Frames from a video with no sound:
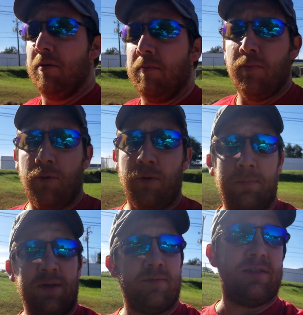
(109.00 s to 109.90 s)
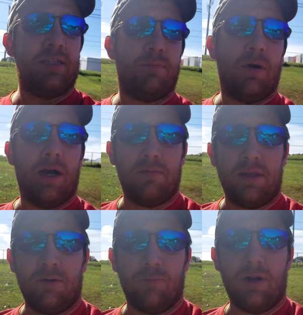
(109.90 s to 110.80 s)
more PVC pipe
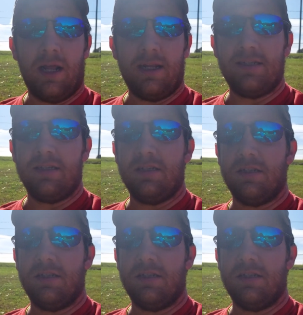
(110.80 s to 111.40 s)
than what I intended